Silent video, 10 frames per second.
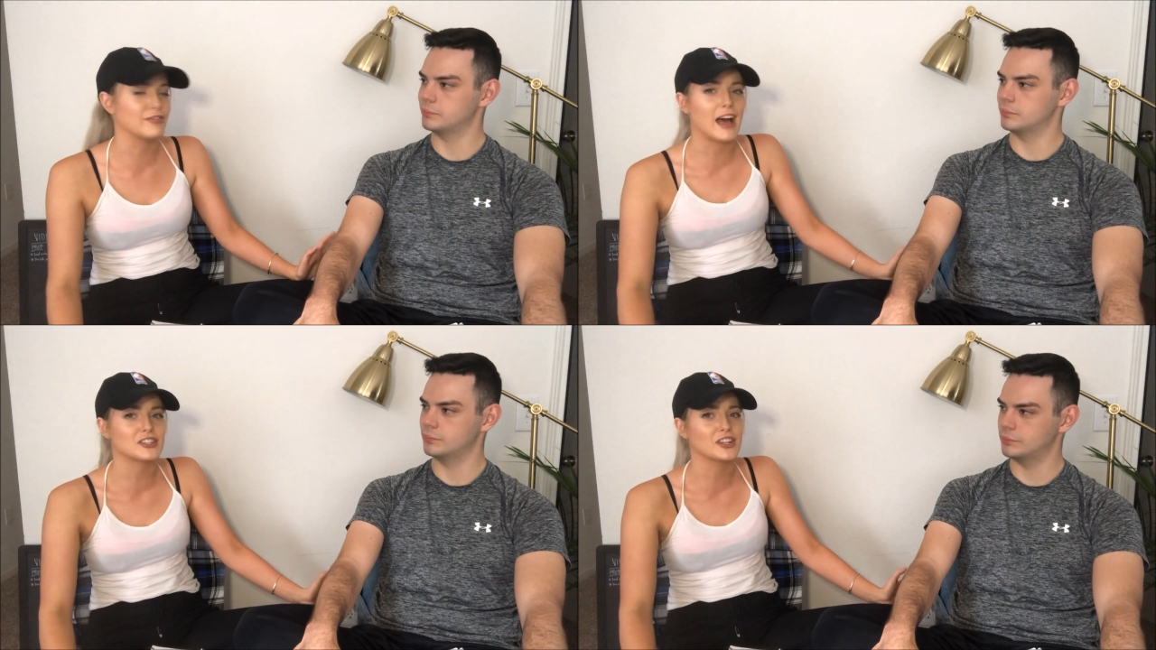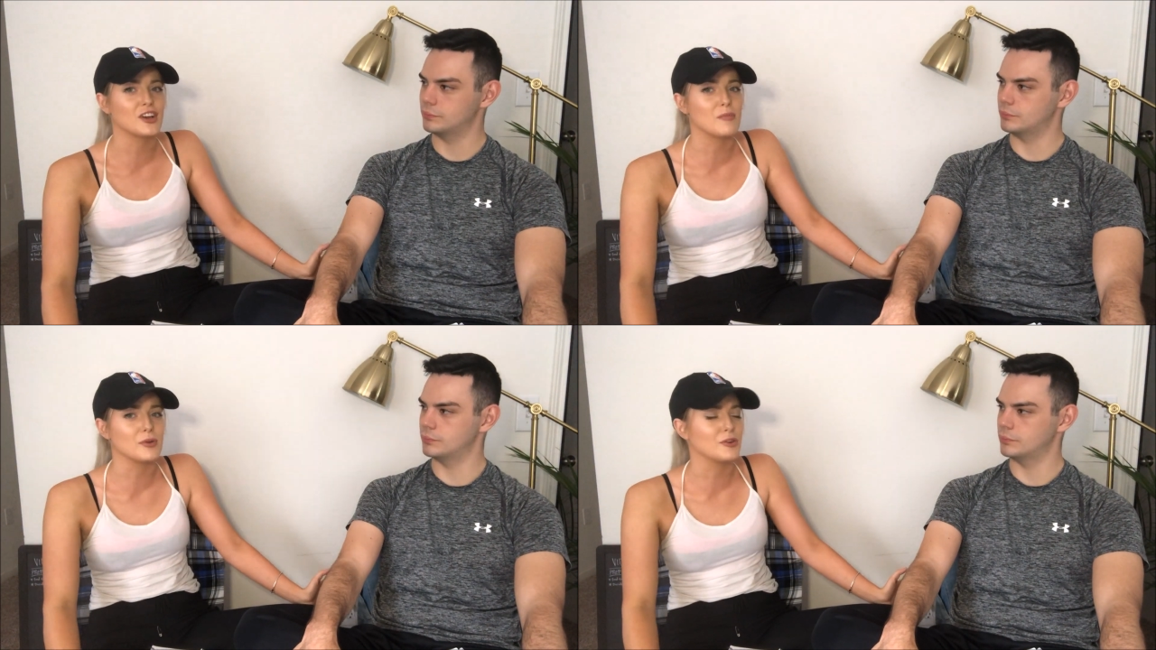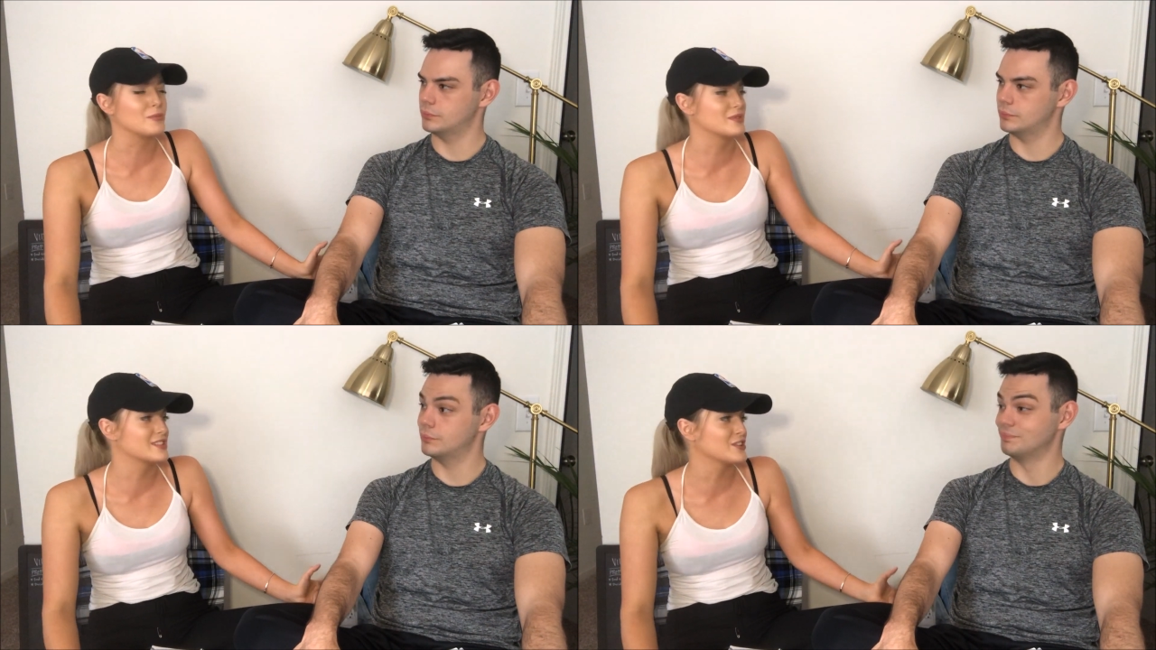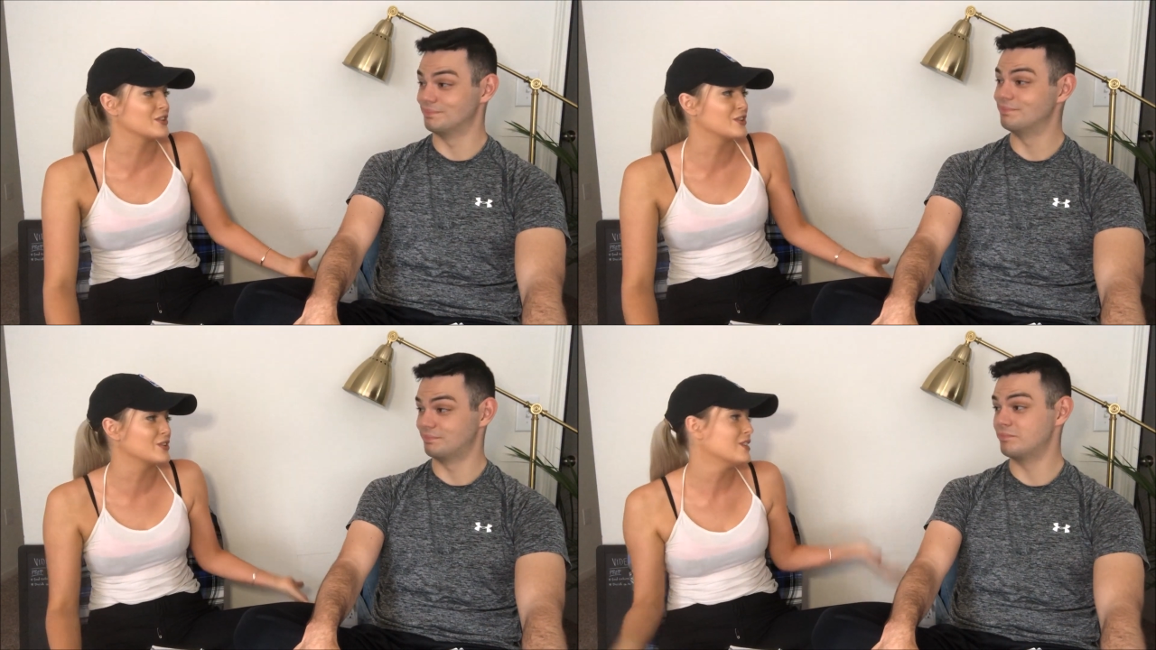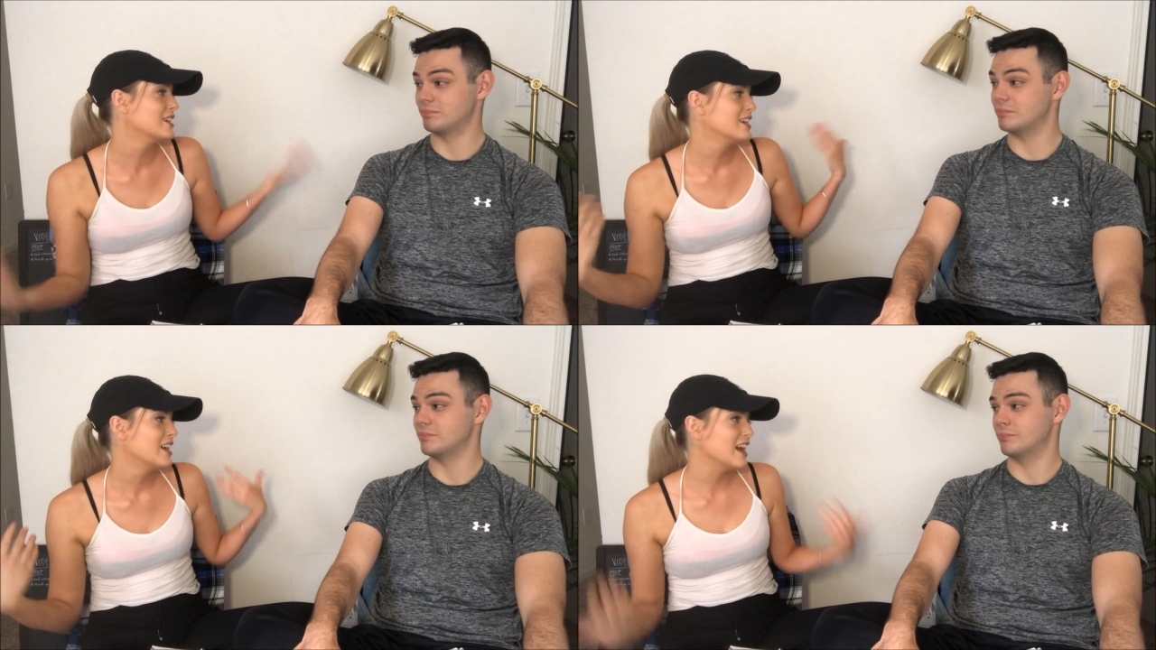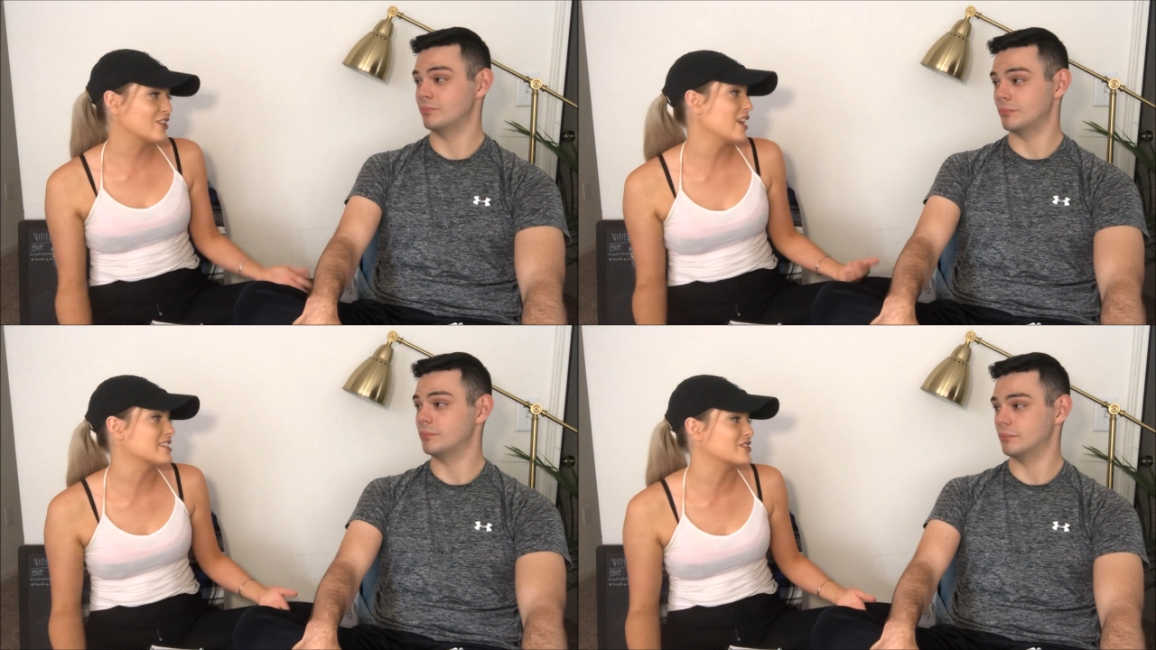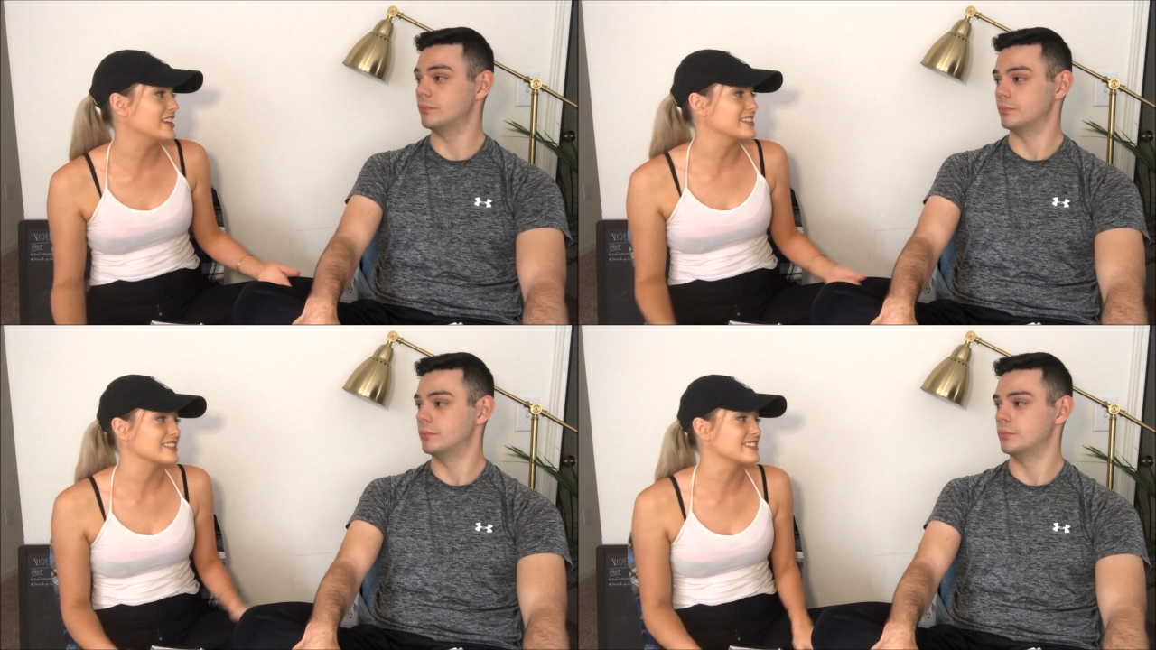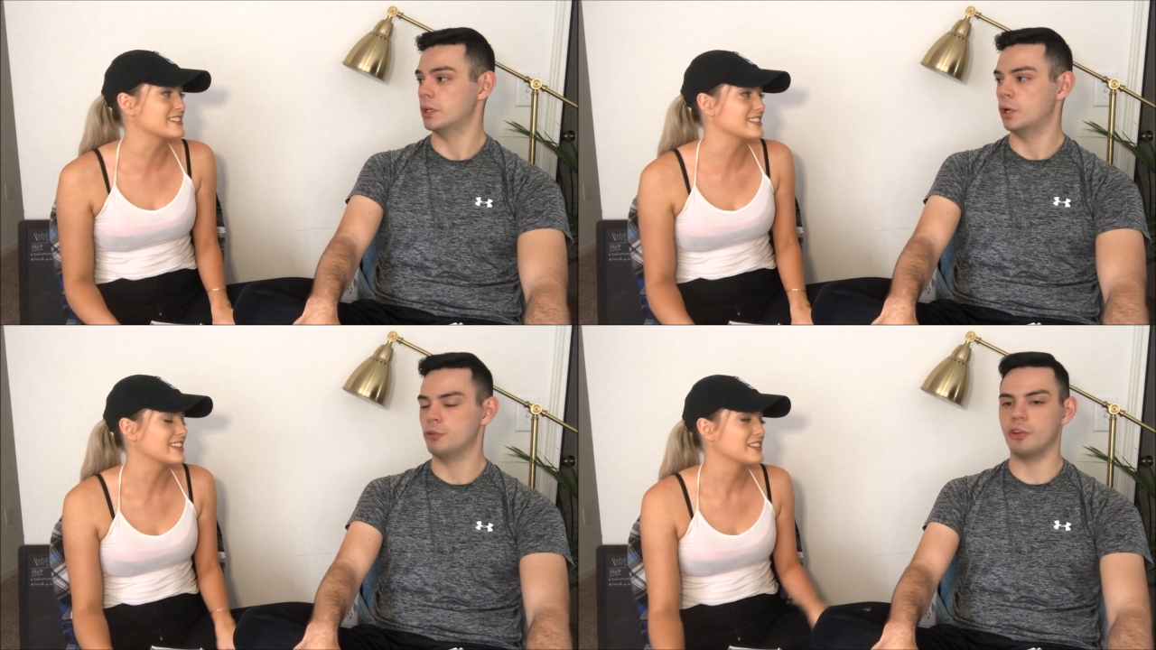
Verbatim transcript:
Speaker 1: flashing her boobs to a crowd of strangers.